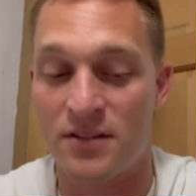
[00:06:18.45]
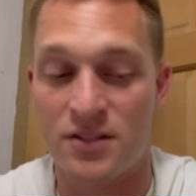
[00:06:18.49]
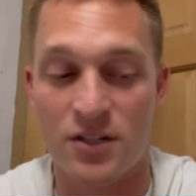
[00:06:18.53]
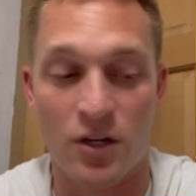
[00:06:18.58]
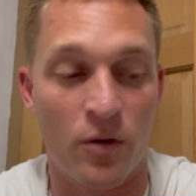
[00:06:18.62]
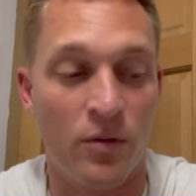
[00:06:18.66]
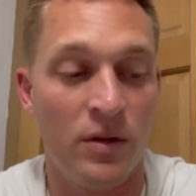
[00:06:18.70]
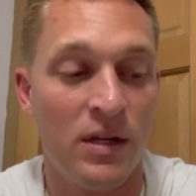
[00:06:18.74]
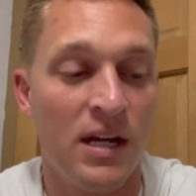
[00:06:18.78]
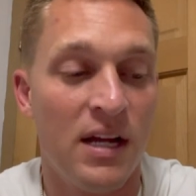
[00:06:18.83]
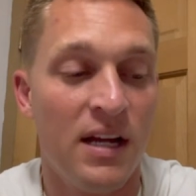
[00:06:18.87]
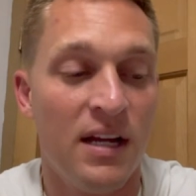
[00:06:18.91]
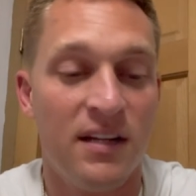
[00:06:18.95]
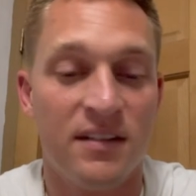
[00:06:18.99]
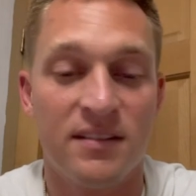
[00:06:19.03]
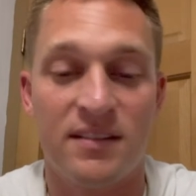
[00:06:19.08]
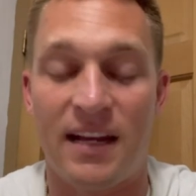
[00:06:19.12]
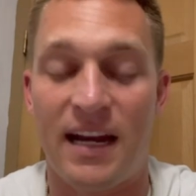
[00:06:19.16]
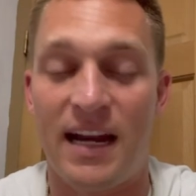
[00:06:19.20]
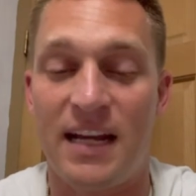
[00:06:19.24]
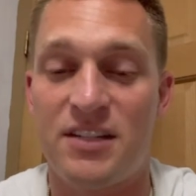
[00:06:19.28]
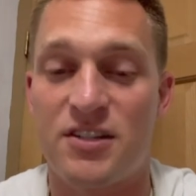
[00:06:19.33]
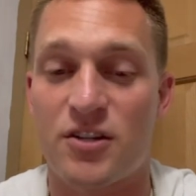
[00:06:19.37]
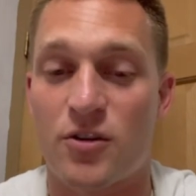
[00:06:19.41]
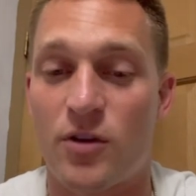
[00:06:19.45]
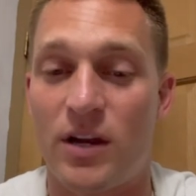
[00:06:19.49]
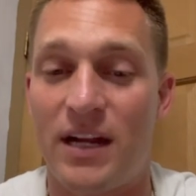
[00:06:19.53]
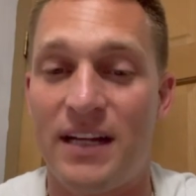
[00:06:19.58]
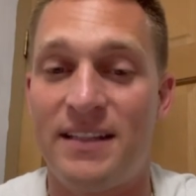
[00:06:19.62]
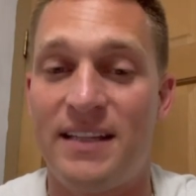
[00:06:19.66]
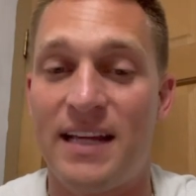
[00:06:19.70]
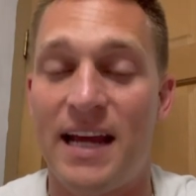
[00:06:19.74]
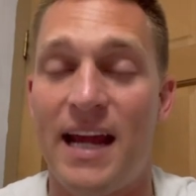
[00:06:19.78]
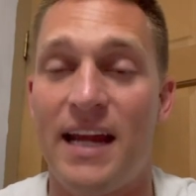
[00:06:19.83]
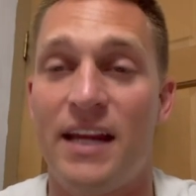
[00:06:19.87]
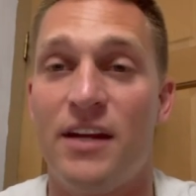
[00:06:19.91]
So today's a
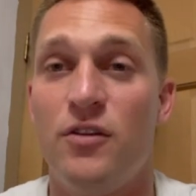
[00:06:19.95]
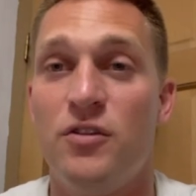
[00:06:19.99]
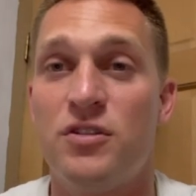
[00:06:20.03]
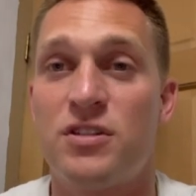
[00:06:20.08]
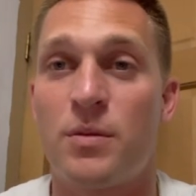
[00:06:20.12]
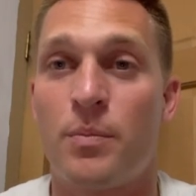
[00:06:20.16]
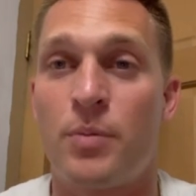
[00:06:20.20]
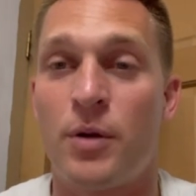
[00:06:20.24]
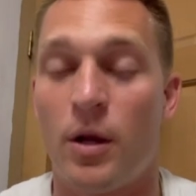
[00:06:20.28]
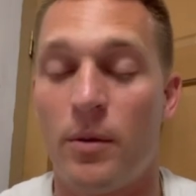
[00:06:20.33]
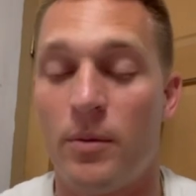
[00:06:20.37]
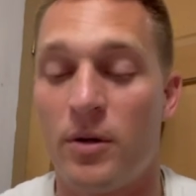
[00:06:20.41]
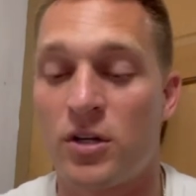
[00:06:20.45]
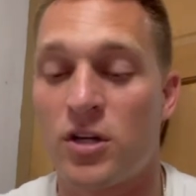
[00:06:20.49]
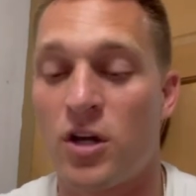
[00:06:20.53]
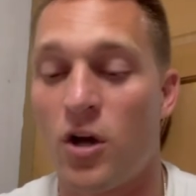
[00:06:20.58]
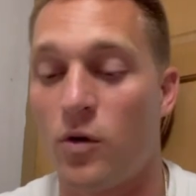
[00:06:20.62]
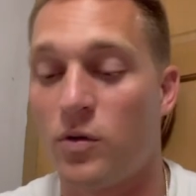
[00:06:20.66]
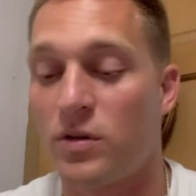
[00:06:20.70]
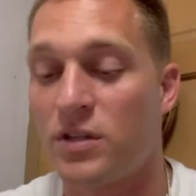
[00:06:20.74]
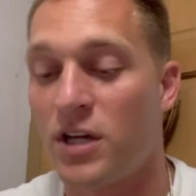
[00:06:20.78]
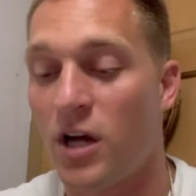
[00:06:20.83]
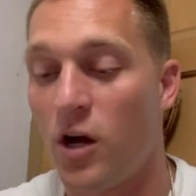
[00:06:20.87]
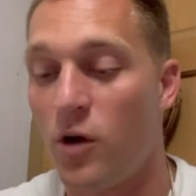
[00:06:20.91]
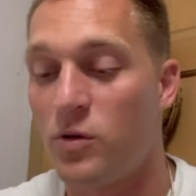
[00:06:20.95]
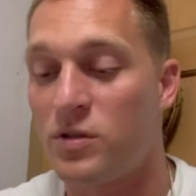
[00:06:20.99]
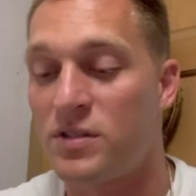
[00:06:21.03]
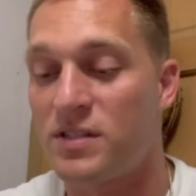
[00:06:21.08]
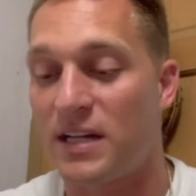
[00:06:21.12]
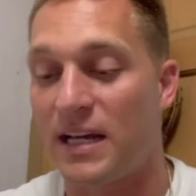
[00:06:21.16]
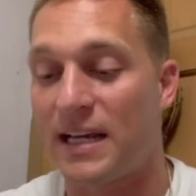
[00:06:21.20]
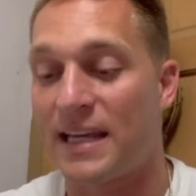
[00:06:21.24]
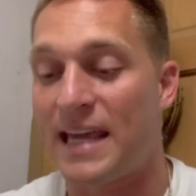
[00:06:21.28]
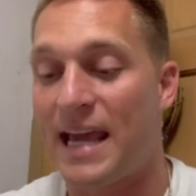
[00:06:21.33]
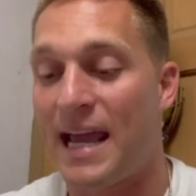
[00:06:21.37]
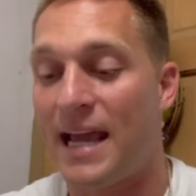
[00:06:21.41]
great day. Use the promo code
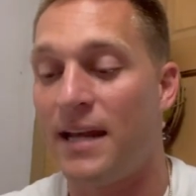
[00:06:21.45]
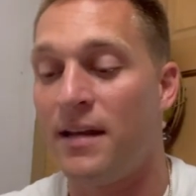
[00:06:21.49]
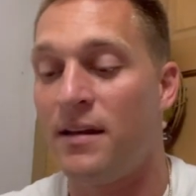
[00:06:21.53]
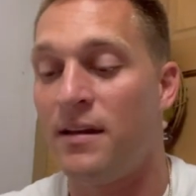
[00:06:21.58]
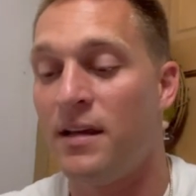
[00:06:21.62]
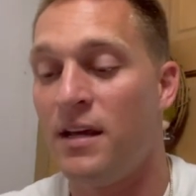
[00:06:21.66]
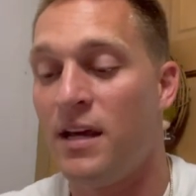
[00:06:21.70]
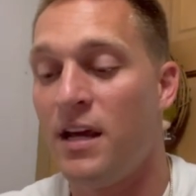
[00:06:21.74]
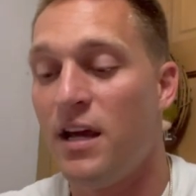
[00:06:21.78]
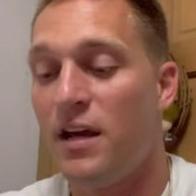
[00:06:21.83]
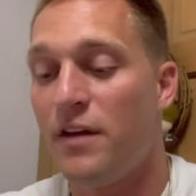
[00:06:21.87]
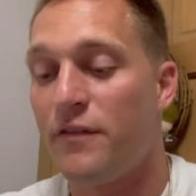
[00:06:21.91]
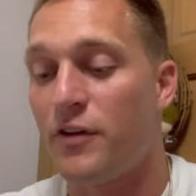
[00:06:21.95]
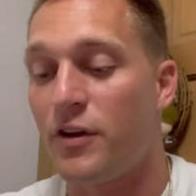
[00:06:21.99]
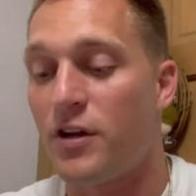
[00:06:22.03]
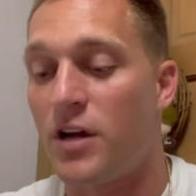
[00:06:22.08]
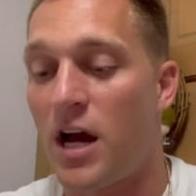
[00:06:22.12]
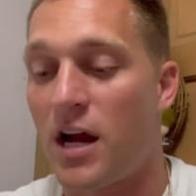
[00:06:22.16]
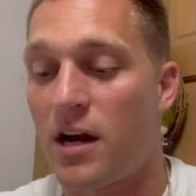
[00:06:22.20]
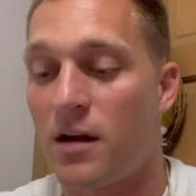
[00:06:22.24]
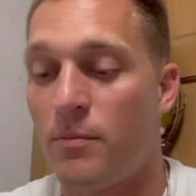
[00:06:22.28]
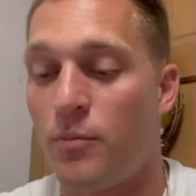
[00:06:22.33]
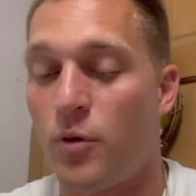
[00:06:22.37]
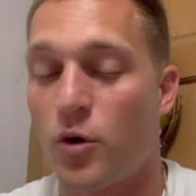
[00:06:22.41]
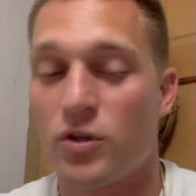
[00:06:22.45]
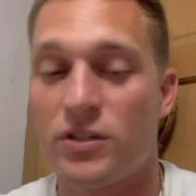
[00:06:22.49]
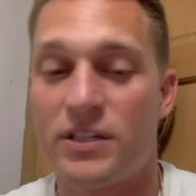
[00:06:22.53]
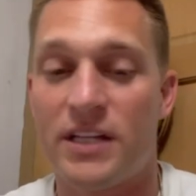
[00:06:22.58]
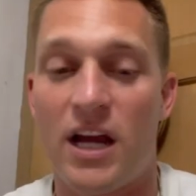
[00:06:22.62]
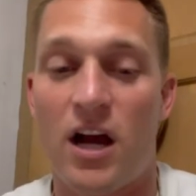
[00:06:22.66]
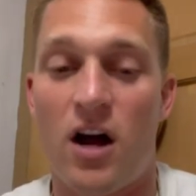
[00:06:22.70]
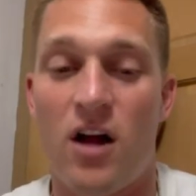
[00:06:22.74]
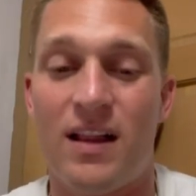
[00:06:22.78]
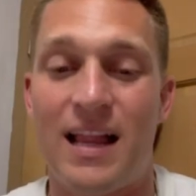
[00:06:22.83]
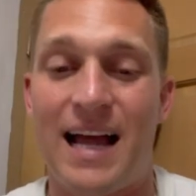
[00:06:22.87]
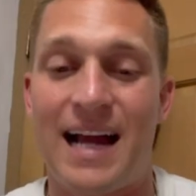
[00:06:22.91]
GHOST. Again, if you're not on board
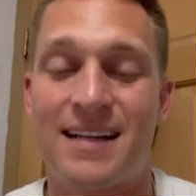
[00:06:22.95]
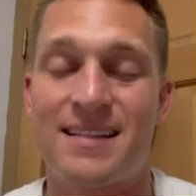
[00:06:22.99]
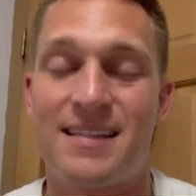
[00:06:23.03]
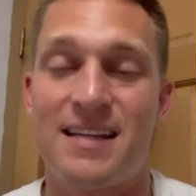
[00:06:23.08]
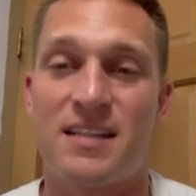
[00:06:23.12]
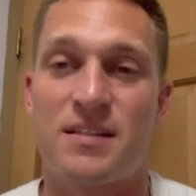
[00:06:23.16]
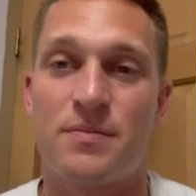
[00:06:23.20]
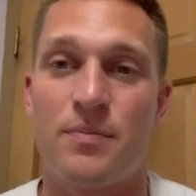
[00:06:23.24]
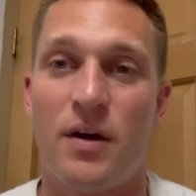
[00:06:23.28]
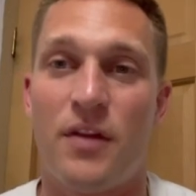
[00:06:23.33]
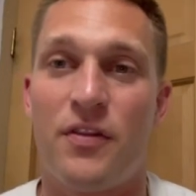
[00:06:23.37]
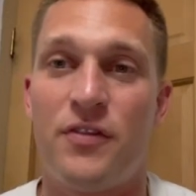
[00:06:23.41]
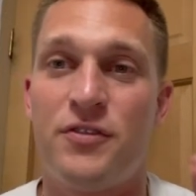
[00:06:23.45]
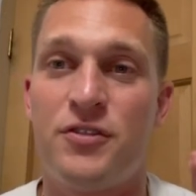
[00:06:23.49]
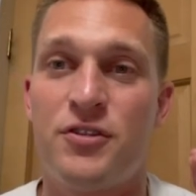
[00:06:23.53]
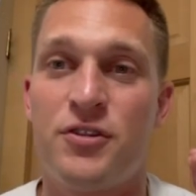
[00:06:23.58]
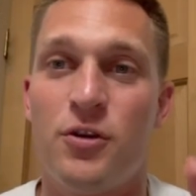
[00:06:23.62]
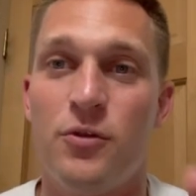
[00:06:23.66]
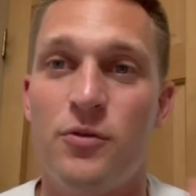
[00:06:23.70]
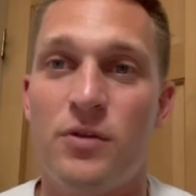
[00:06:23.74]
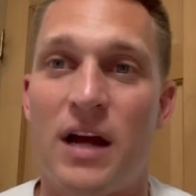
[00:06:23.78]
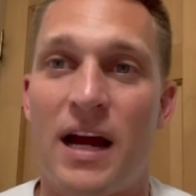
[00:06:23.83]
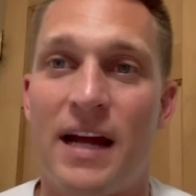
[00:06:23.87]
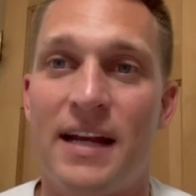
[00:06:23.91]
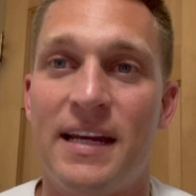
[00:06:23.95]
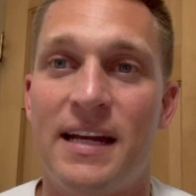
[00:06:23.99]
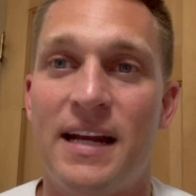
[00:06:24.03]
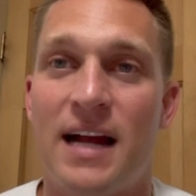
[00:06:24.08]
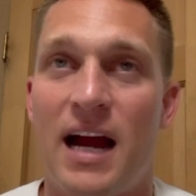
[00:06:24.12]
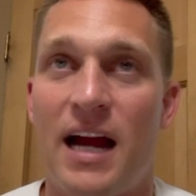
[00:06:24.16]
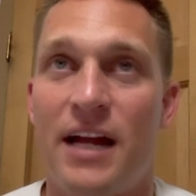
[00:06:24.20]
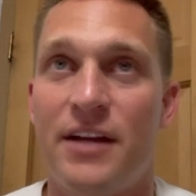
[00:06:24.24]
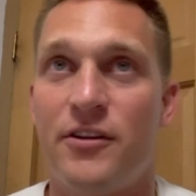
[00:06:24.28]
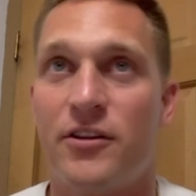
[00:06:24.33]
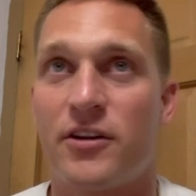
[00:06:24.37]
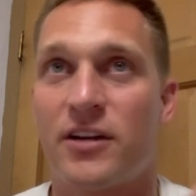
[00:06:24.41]
the All Access Month,
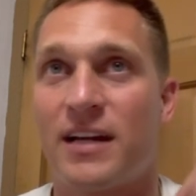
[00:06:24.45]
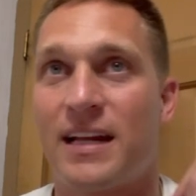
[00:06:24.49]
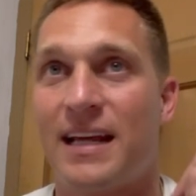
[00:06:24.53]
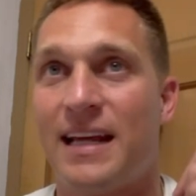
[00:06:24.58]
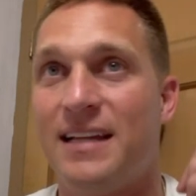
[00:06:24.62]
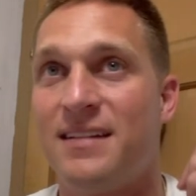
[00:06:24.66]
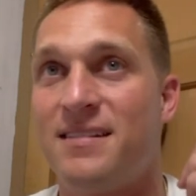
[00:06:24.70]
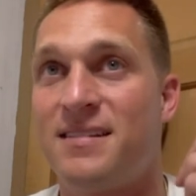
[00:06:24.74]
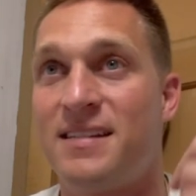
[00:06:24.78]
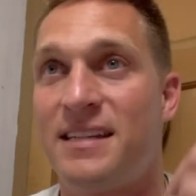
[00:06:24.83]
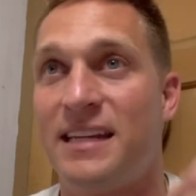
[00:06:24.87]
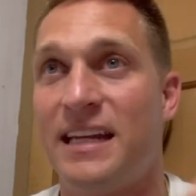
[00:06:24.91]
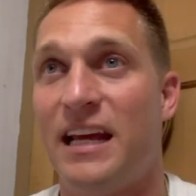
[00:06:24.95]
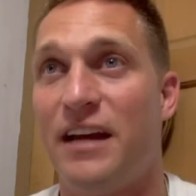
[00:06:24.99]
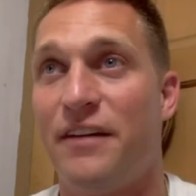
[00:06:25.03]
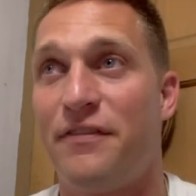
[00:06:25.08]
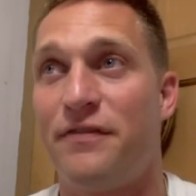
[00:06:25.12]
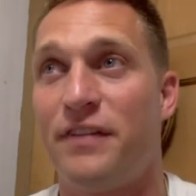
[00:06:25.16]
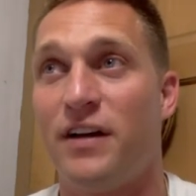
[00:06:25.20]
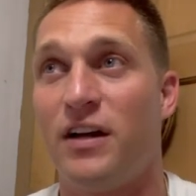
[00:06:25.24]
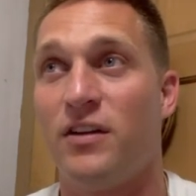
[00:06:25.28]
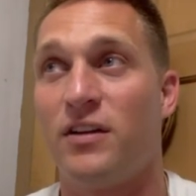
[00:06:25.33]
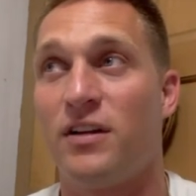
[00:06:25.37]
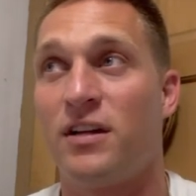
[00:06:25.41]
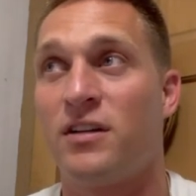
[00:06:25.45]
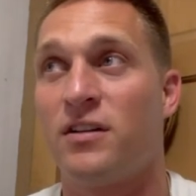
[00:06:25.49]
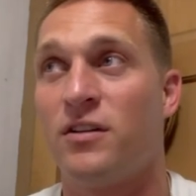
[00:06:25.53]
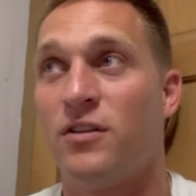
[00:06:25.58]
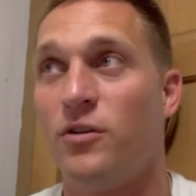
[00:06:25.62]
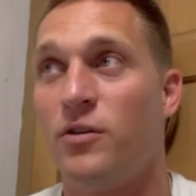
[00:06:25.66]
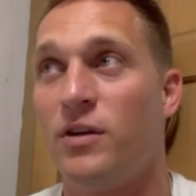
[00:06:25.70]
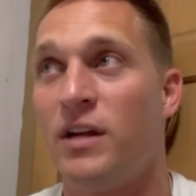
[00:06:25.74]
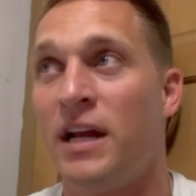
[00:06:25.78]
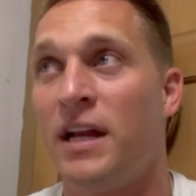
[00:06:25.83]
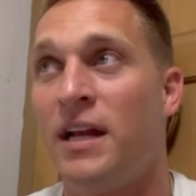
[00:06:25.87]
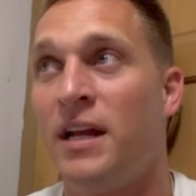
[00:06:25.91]
$299, you're going to get CFL
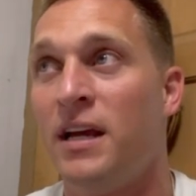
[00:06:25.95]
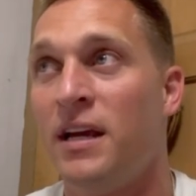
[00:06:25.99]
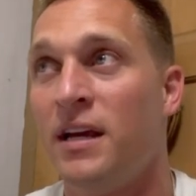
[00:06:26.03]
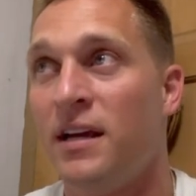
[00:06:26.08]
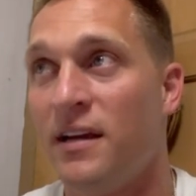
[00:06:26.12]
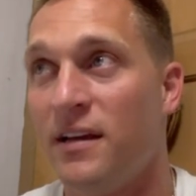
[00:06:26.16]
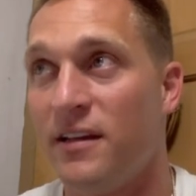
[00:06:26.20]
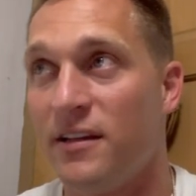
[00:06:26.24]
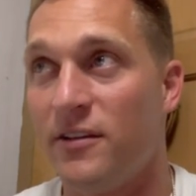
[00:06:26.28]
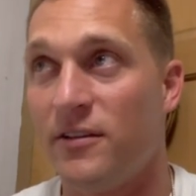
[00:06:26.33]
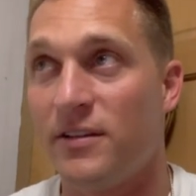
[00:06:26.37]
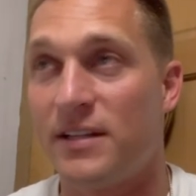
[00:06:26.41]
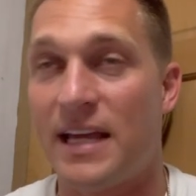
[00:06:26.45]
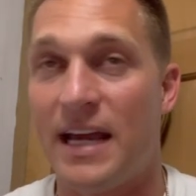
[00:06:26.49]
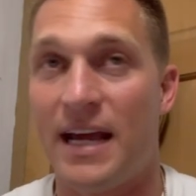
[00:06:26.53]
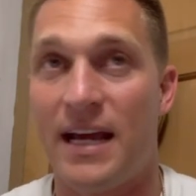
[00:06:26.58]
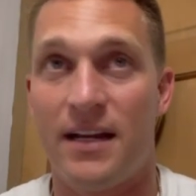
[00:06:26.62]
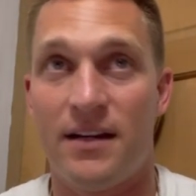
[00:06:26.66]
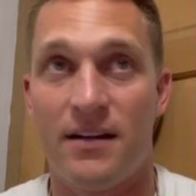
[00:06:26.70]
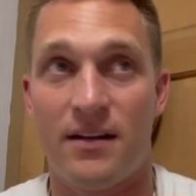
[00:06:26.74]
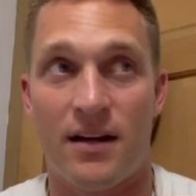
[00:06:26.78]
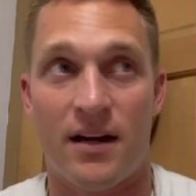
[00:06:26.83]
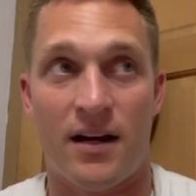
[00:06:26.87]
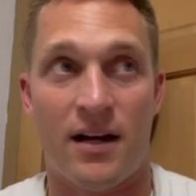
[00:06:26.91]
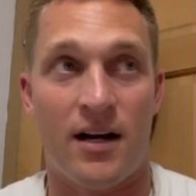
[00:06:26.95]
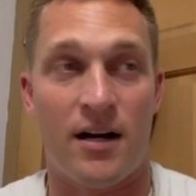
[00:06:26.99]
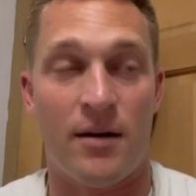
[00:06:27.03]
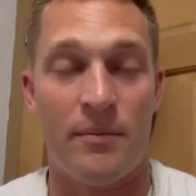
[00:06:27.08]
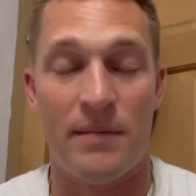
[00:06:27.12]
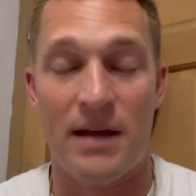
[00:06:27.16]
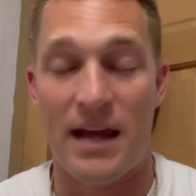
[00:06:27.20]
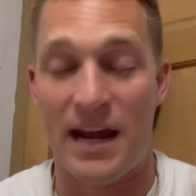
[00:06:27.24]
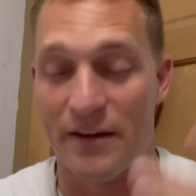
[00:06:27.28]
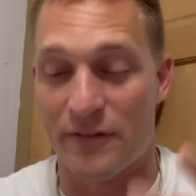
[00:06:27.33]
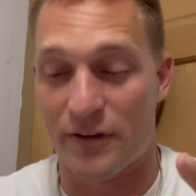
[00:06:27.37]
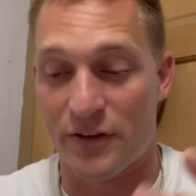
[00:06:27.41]
included. You get
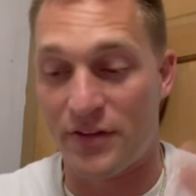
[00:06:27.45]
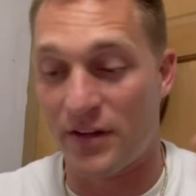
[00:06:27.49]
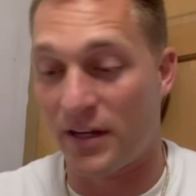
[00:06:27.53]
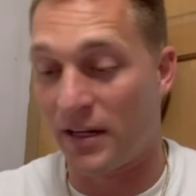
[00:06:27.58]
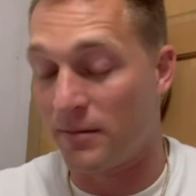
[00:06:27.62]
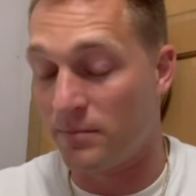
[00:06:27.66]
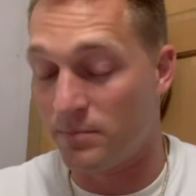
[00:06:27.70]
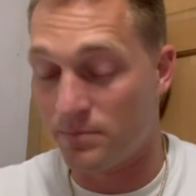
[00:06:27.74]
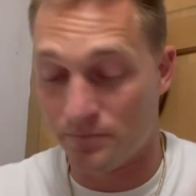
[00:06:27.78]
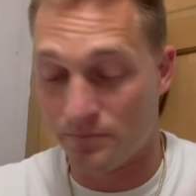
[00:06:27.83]
everything.